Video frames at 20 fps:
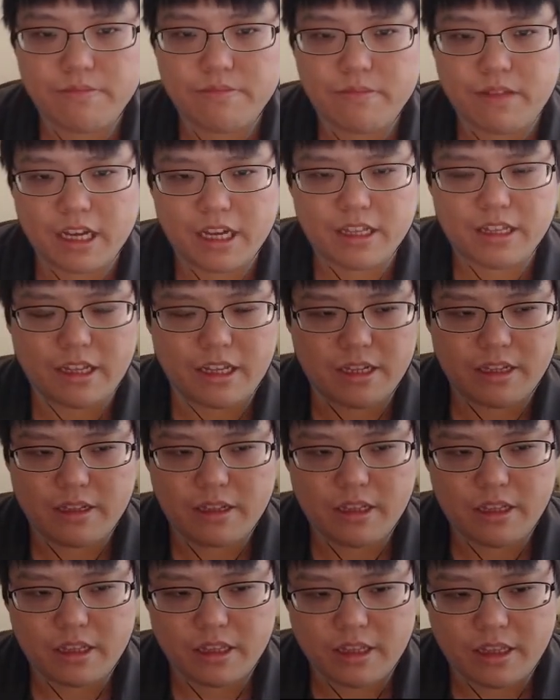Like
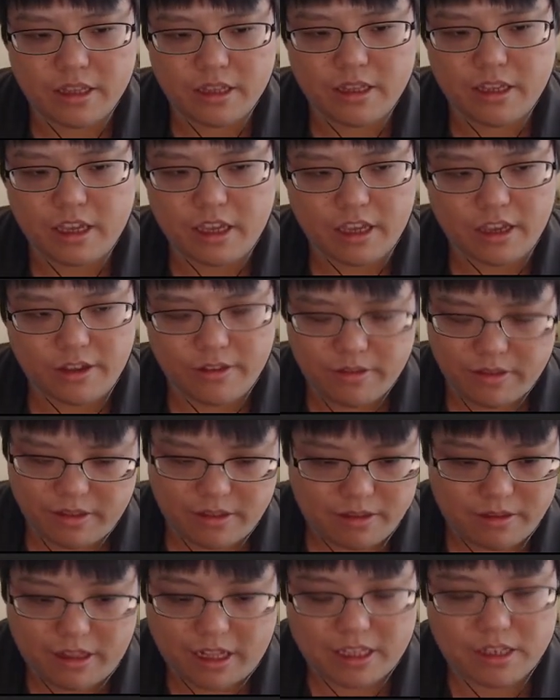
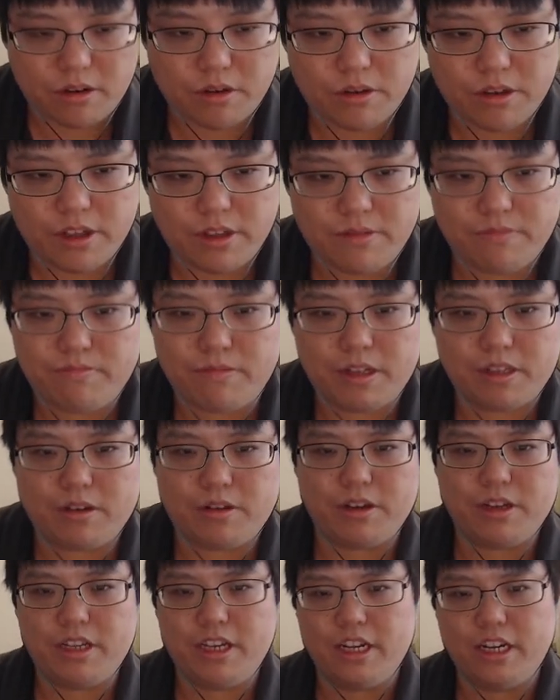that's all you
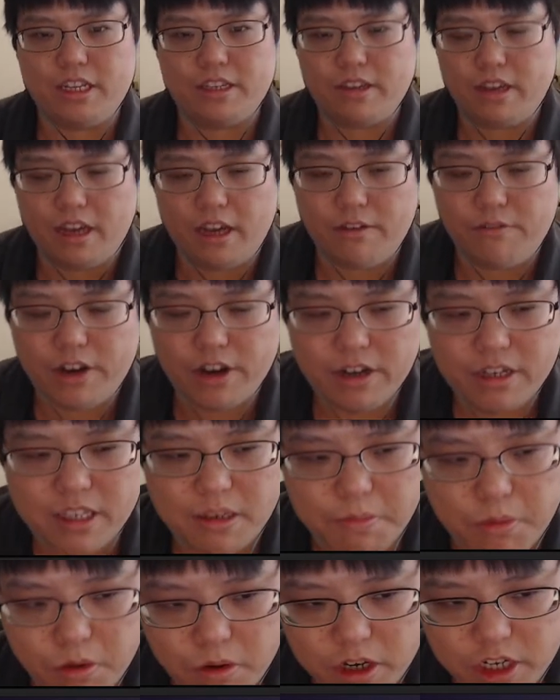need. It's a very
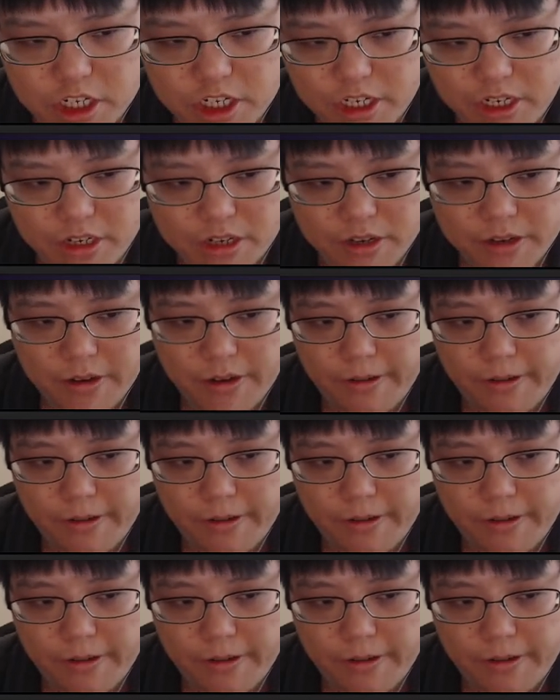simple question.